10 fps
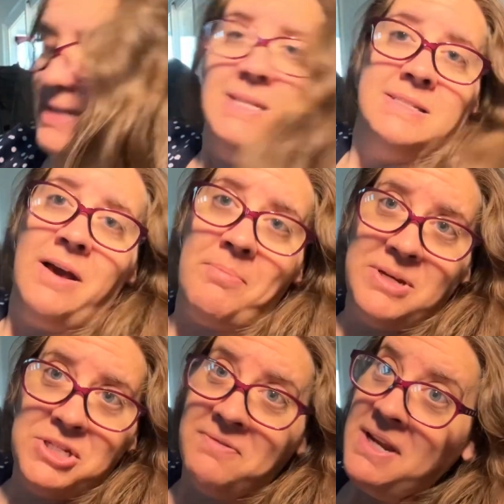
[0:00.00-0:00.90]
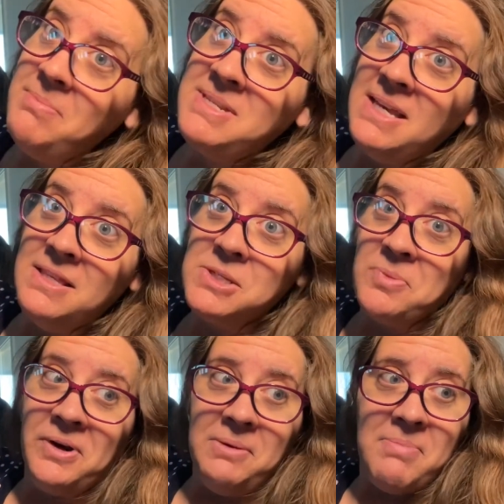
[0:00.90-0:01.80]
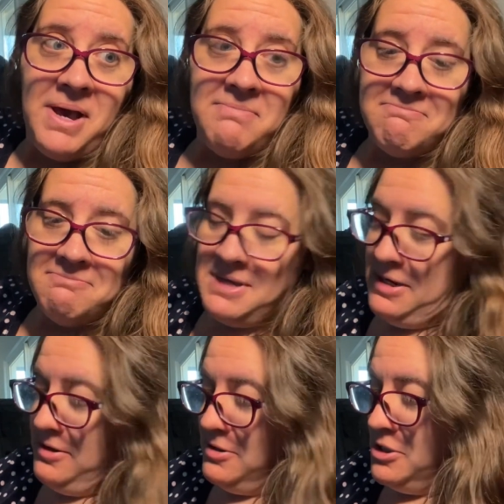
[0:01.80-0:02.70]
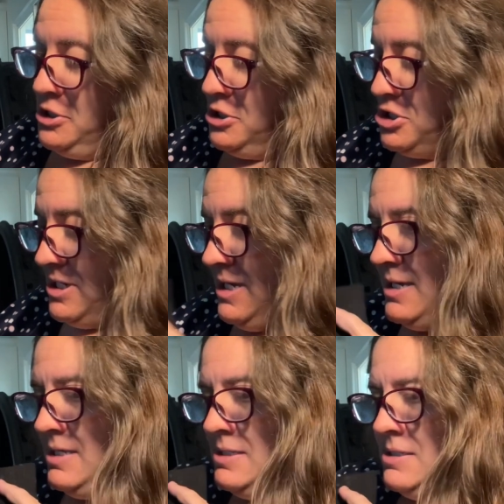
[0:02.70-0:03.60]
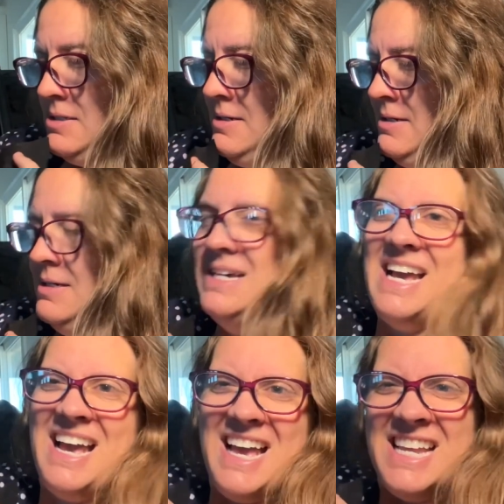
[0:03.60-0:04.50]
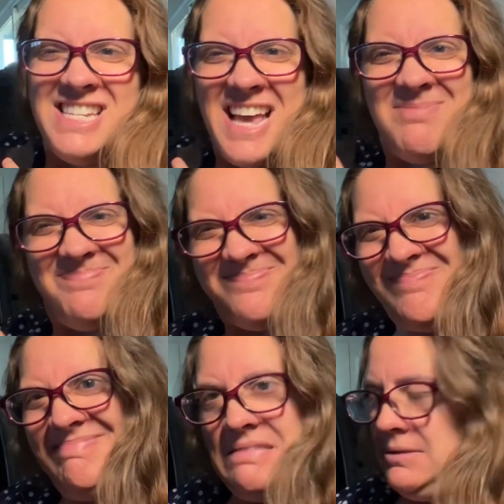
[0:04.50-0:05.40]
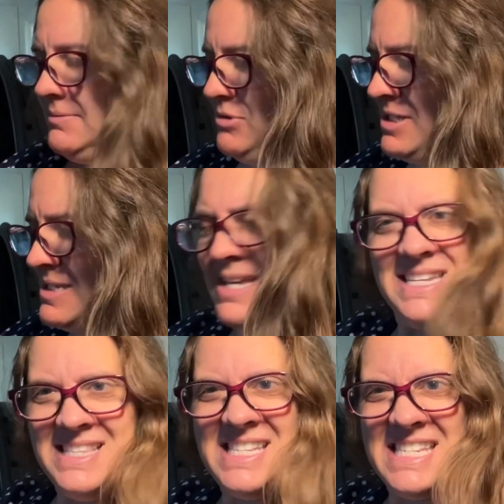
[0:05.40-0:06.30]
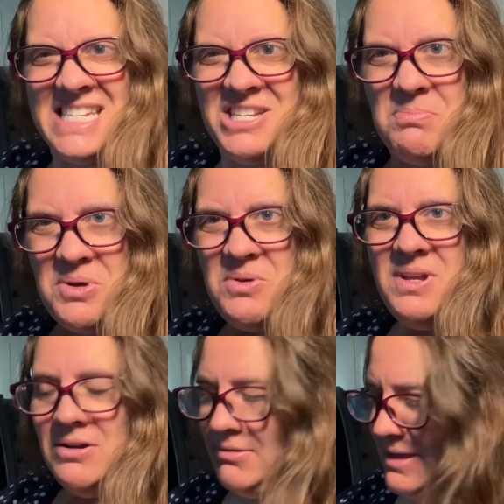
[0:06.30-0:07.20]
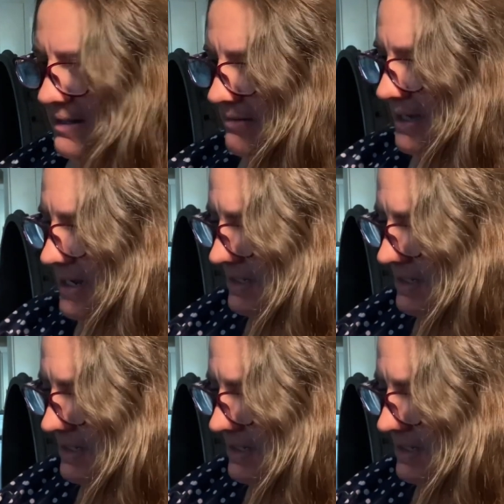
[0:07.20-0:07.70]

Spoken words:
Not much of an update this morning, but here she is. I'm just not in the stitchy mood here lately.